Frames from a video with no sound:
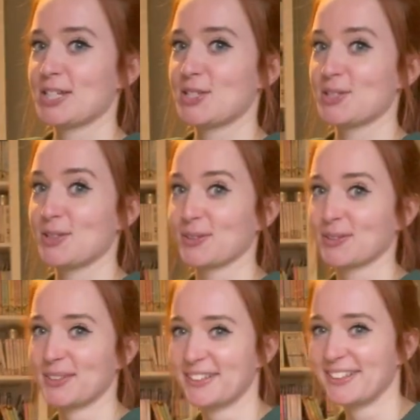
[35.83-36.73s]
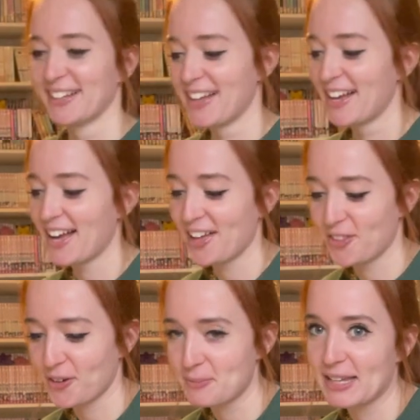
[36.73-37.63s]
So I
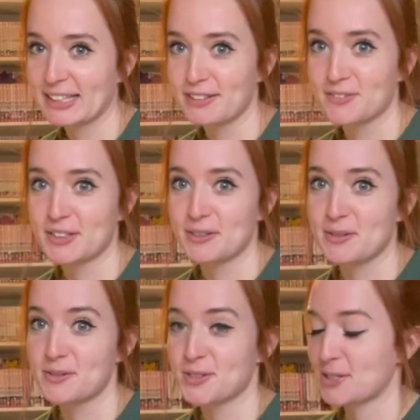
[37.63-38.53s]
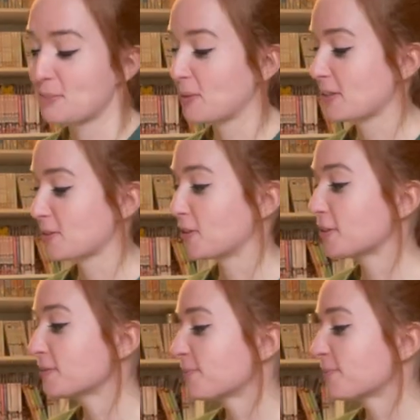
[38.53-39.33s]
thought I'd make a little video just about this haul.